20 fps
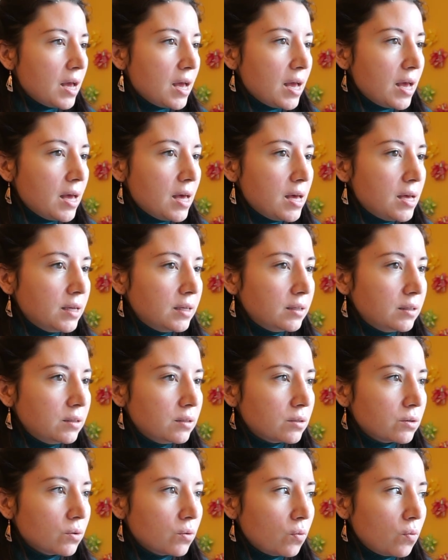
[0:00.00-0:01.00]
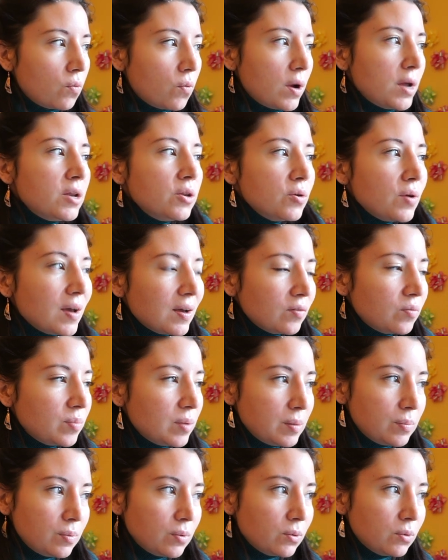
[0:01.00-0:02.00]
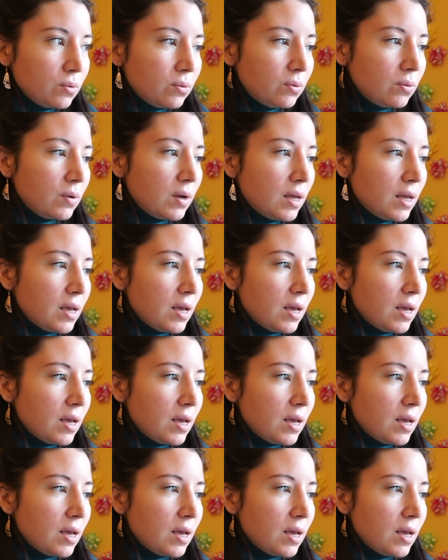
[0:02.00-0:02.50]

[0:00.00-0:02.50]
And when you have people who